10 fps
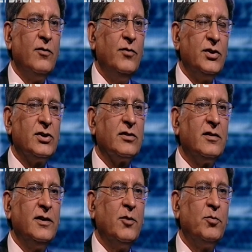
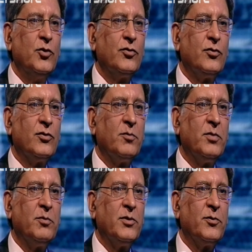viciously opposed to the
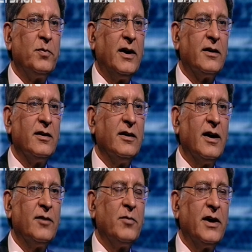People's Party,
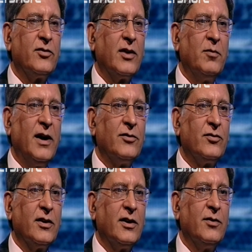and by Shehbaz
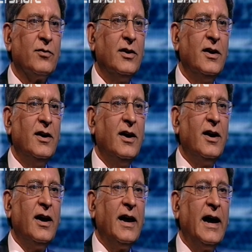Sharif,
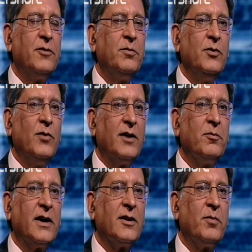has been won
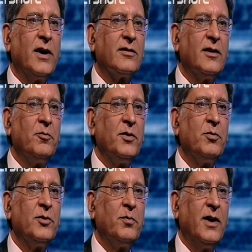by the Pakistan
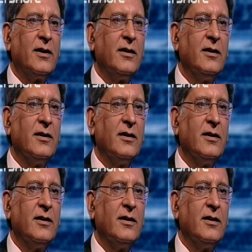People's Party.